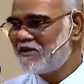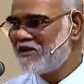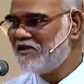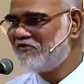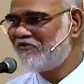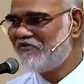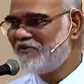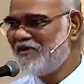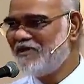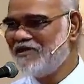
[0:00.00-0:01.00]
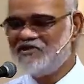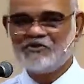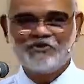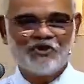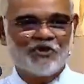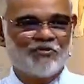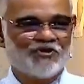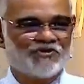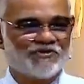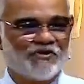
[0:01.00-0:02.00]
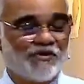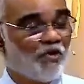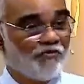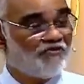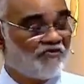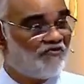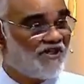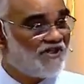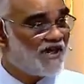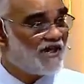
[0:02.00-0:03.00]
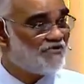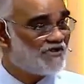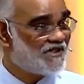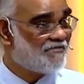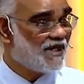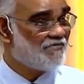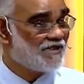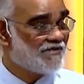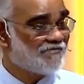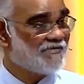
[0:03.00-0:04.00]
kind of is used almost over 50 times in the Bible.